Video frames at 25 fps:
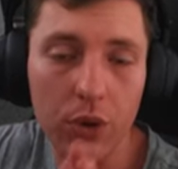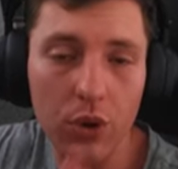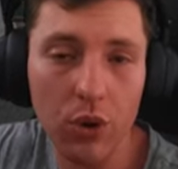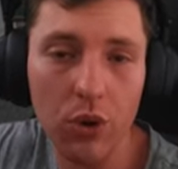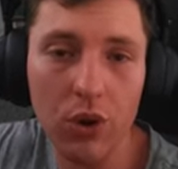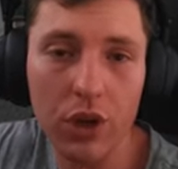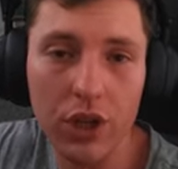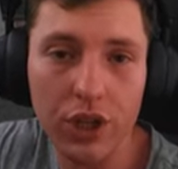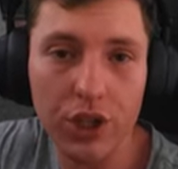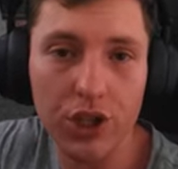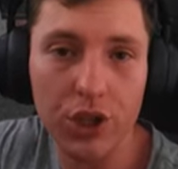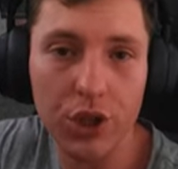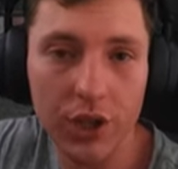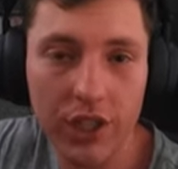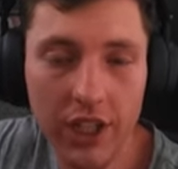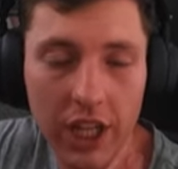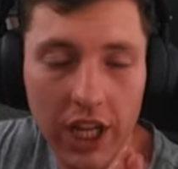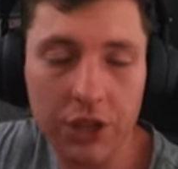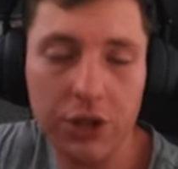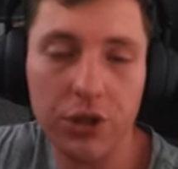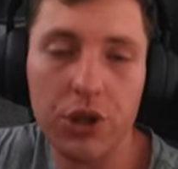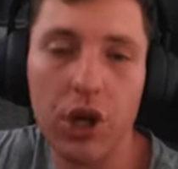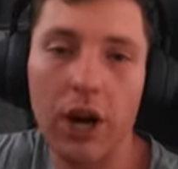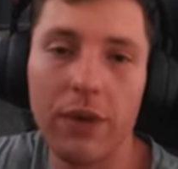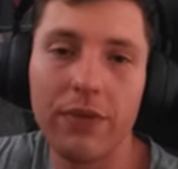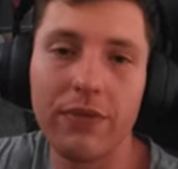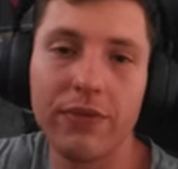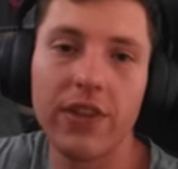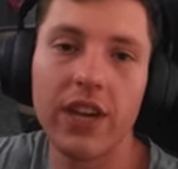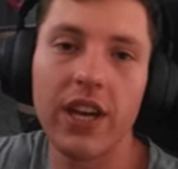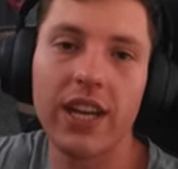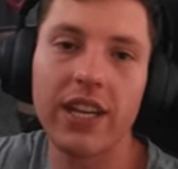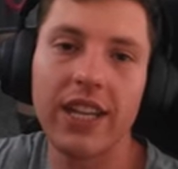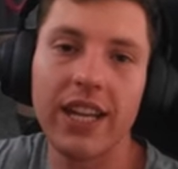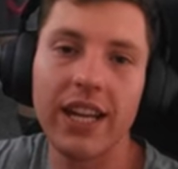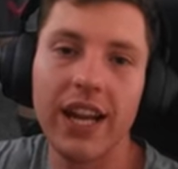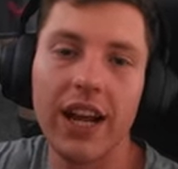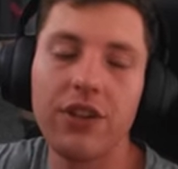Hope you all enjoyed. Like, subscribe if
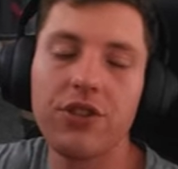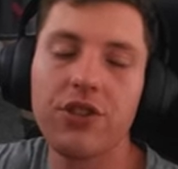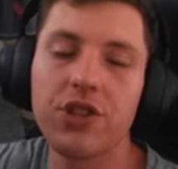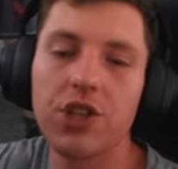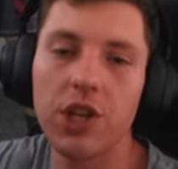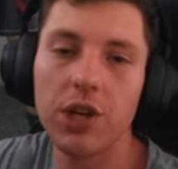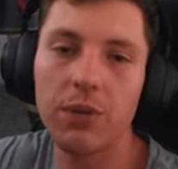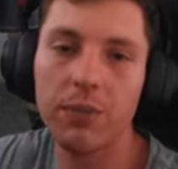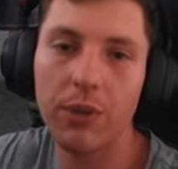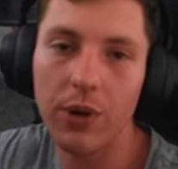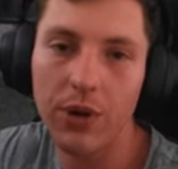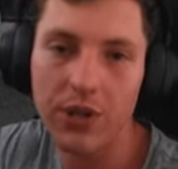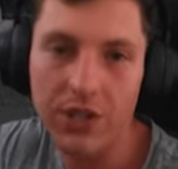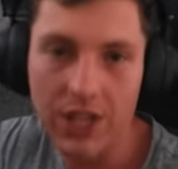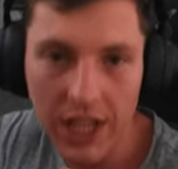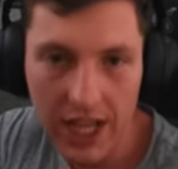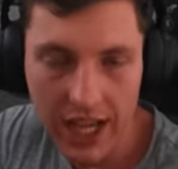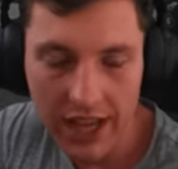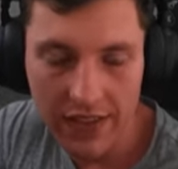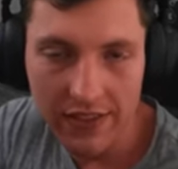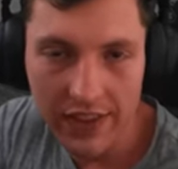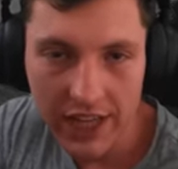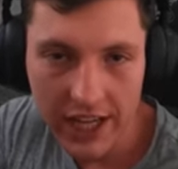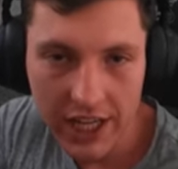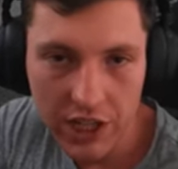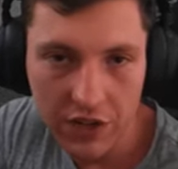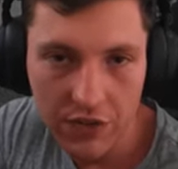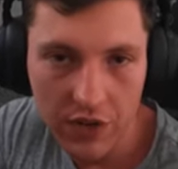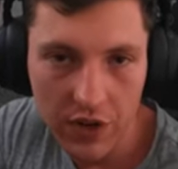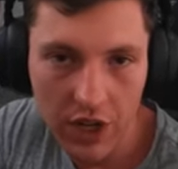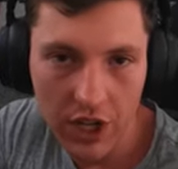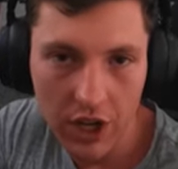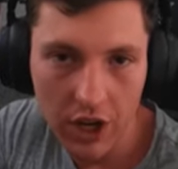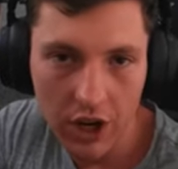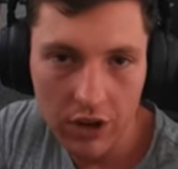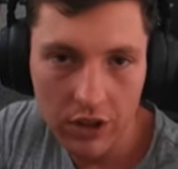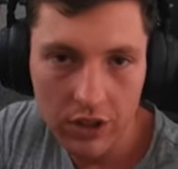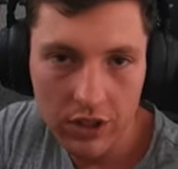you did. And I'll see you boys in the next
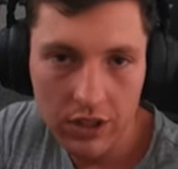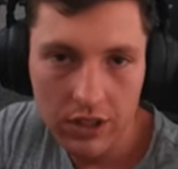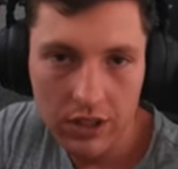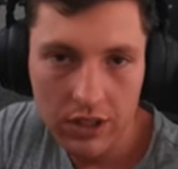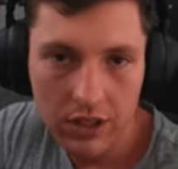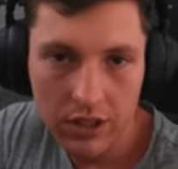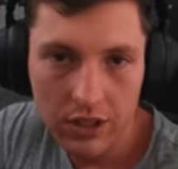video.